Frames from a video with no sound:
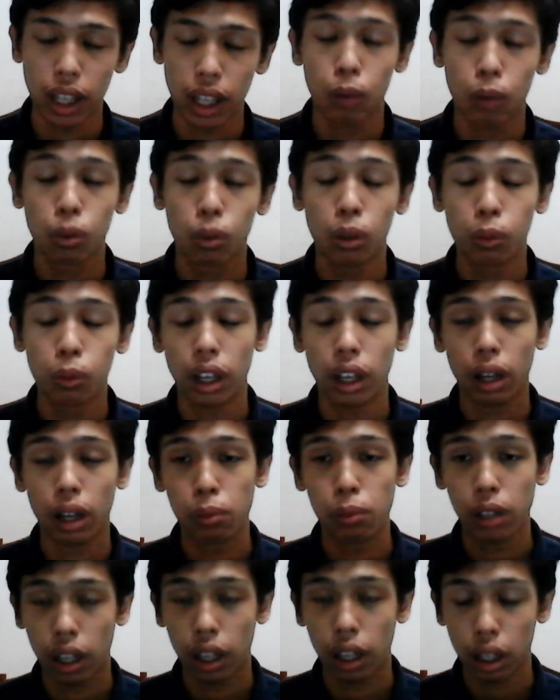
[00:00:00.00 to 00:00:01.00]
We
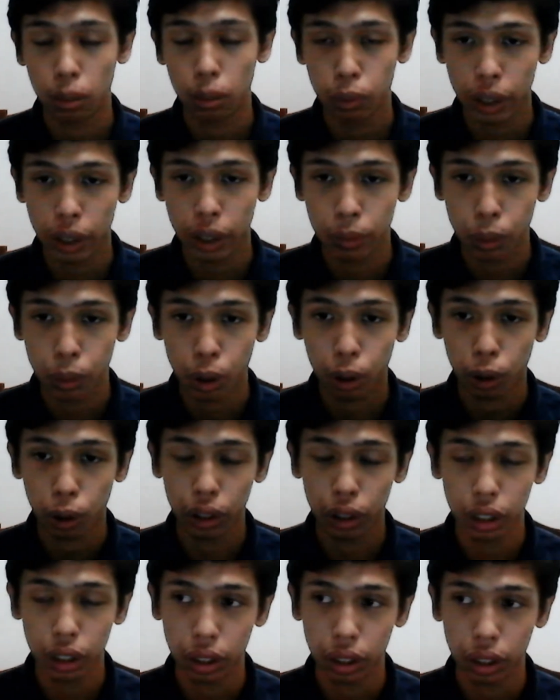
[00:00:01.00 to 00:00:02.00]
will elaborate more on
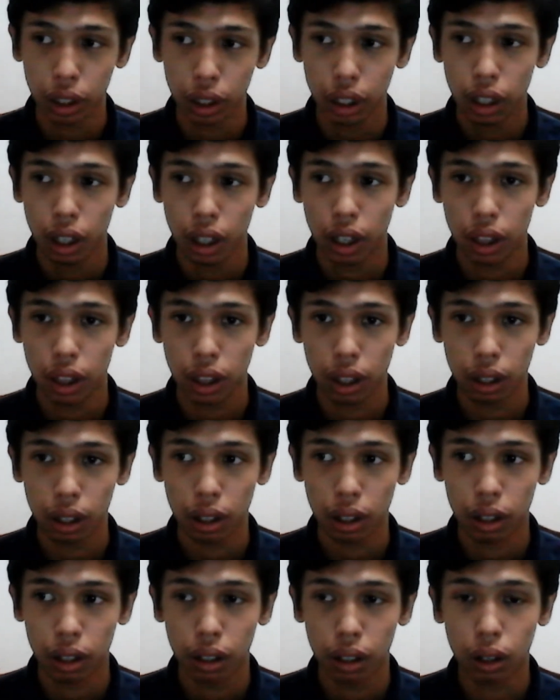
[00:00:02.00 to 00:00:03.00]
the
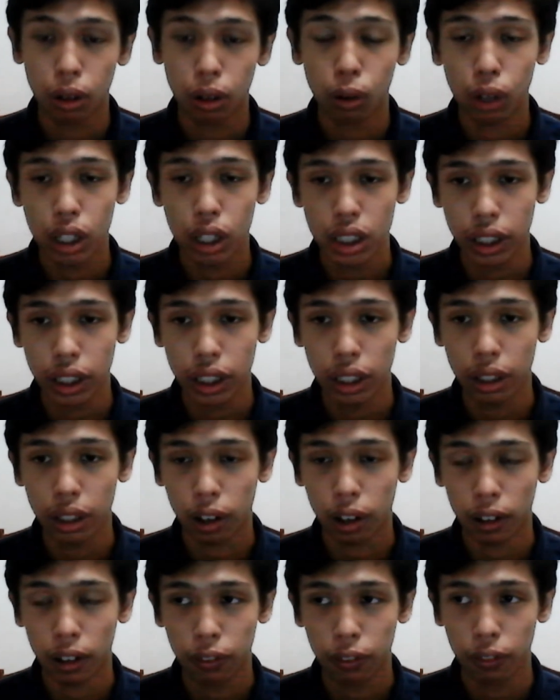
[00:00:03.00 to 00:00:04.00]
calculation
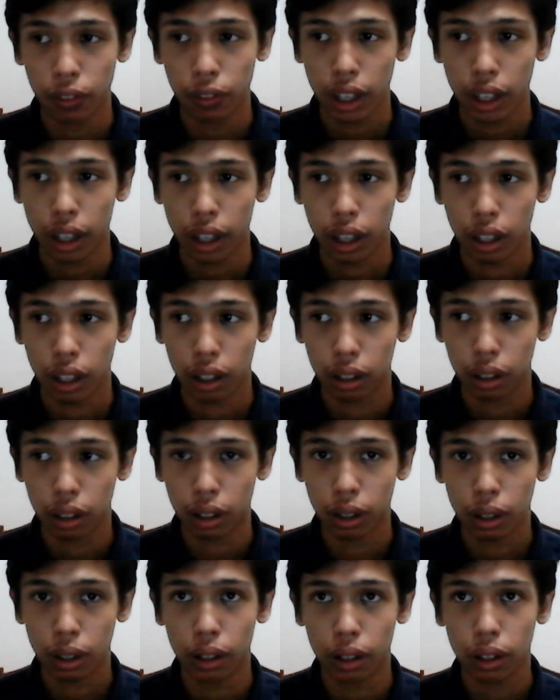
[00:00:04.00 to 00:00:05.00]
of
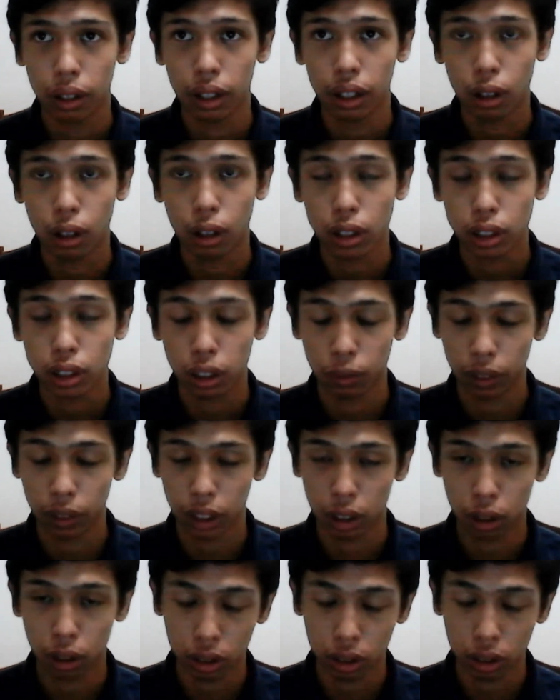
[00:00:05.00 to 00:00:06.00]
cost
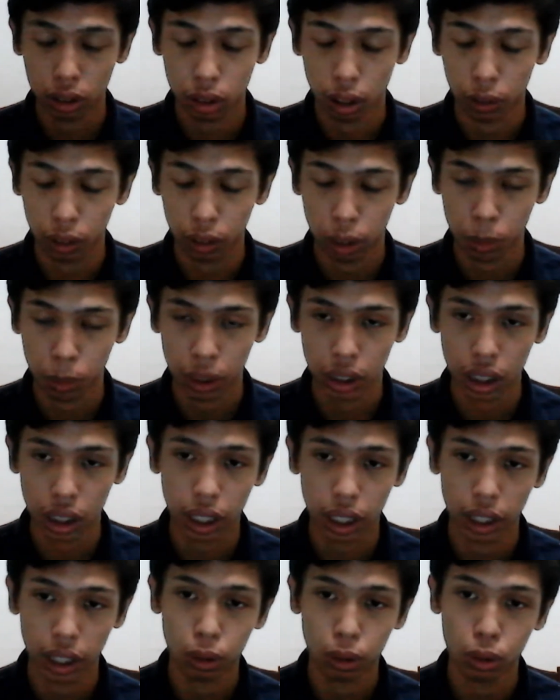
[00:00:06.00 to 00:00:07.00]
of capital
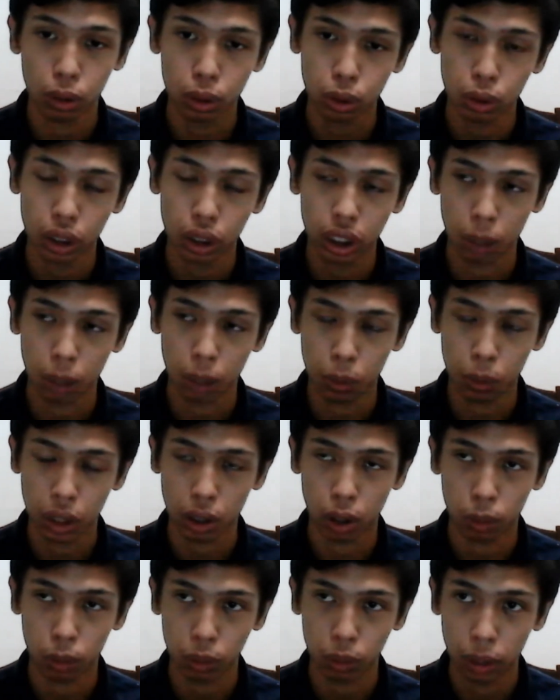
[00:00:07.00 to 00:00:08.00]
and also the
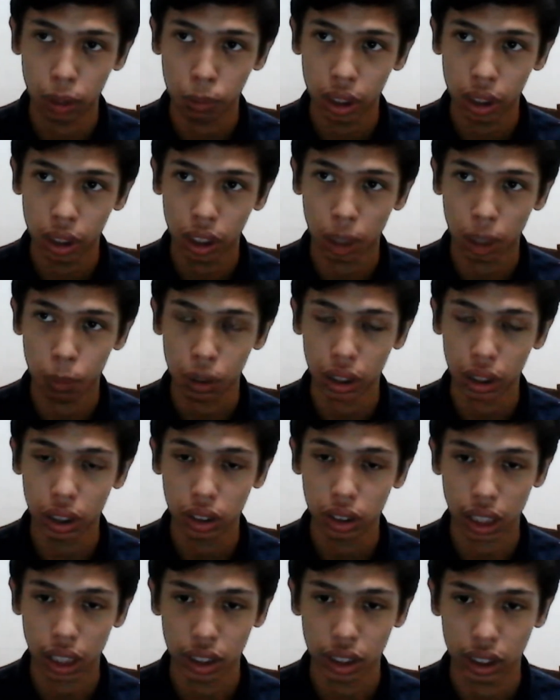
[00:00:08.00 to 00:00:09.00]
optimal capital
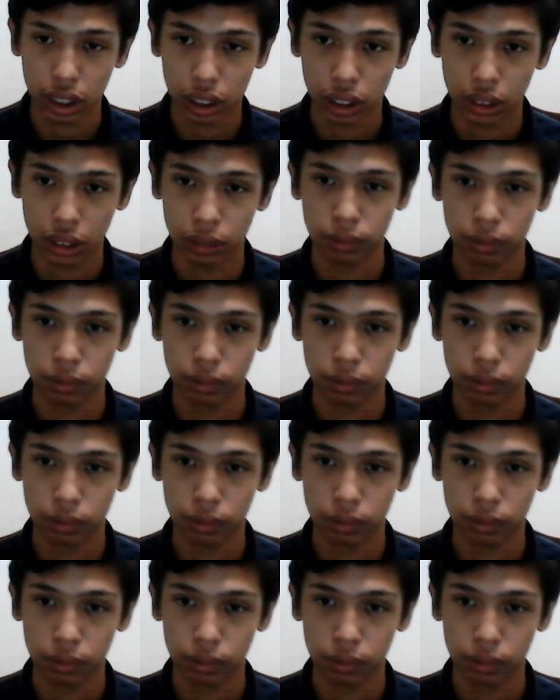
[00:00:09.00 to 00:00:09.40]
structure.